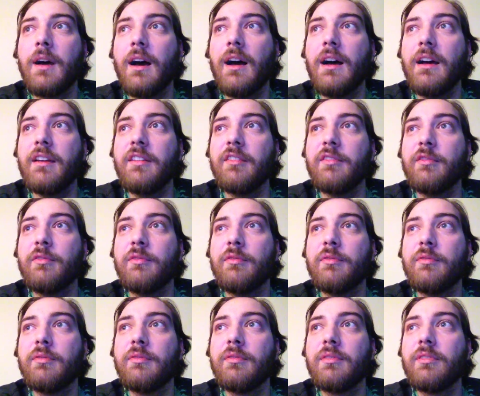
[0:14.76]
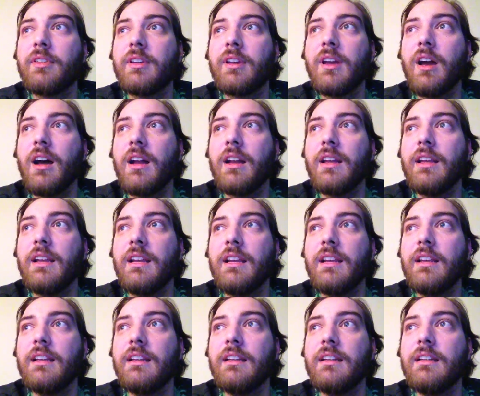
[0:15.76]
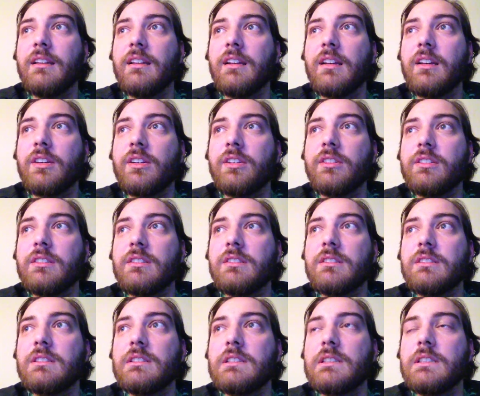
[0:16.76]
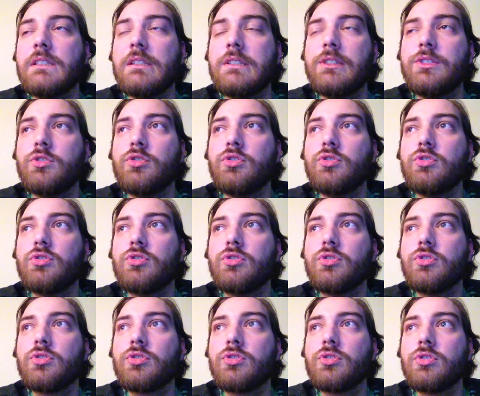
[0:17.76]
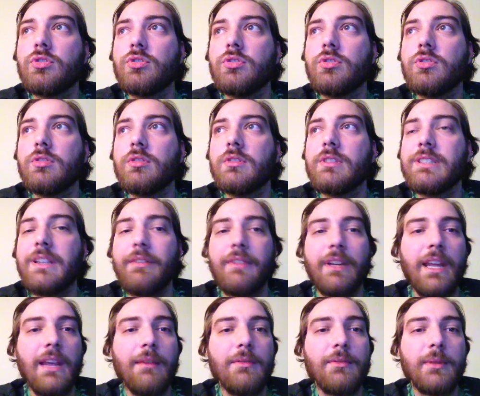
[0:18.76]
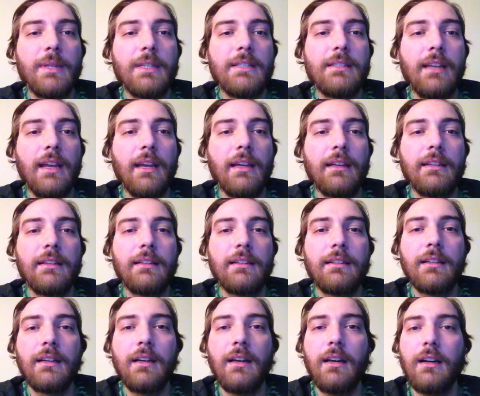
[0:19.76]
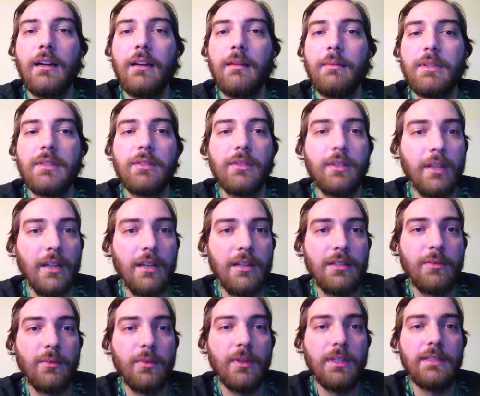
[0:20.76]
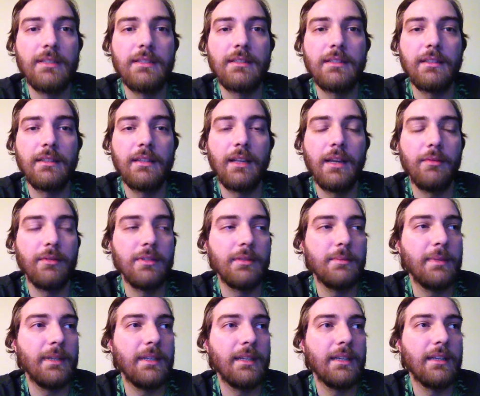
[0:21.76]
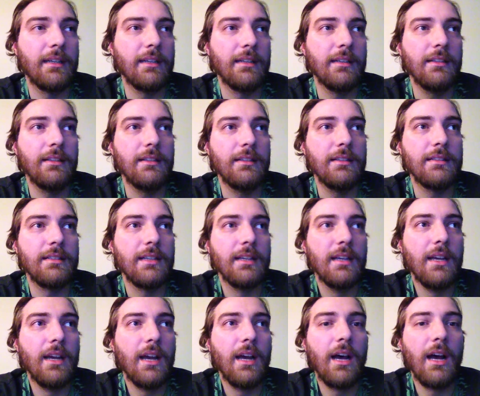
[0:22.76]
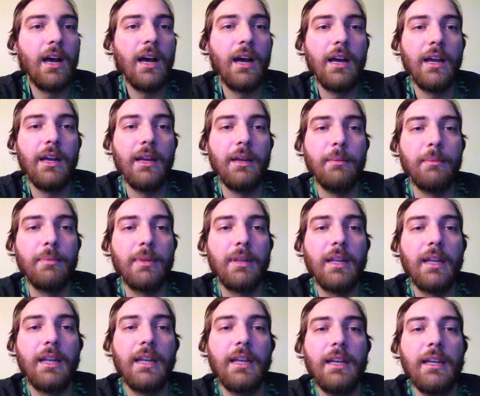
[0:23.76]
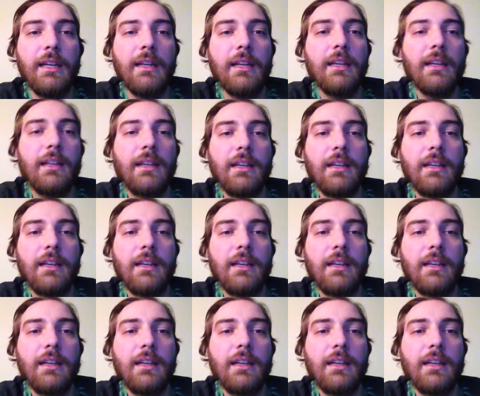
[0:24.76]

I've got in a good 7 games with this deck. It's only lost once, and that was because I played